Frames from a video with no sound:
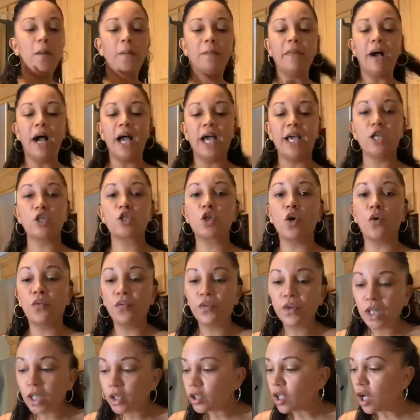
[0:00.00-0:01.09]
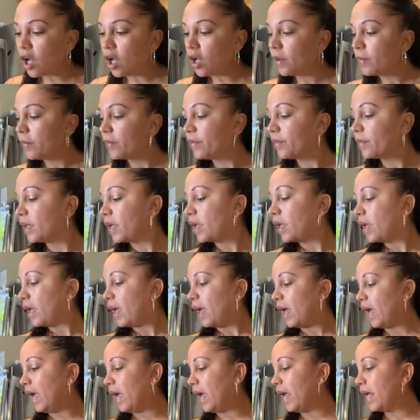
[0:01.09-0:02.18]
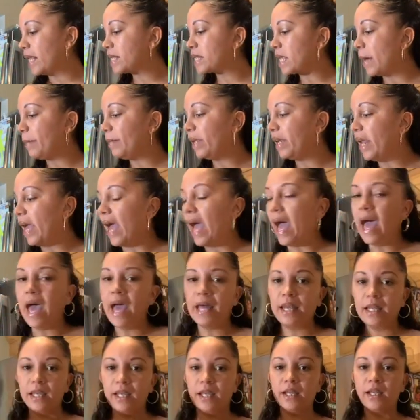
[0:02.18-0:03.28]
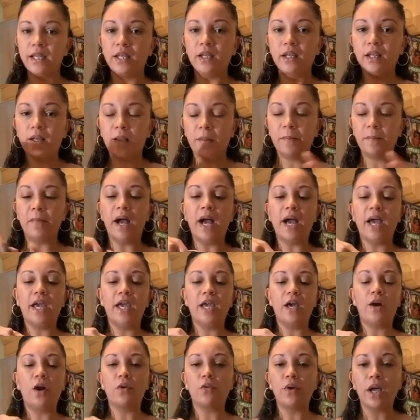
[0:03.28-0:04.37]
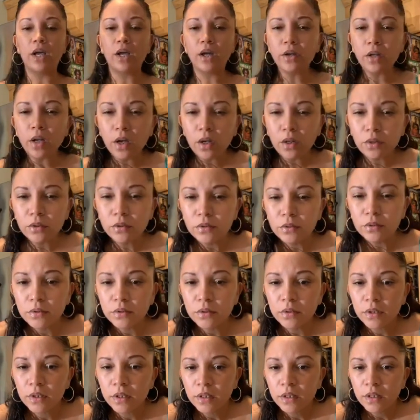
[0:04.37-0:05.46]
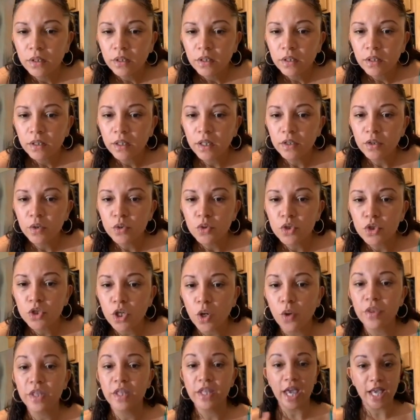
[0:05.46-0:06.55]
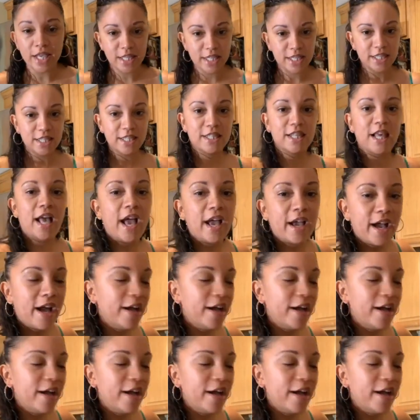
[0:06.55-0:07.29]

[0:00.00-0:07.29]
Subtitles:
my sofrito, and I'm gonna add in my oregano. Can you show? Yes, I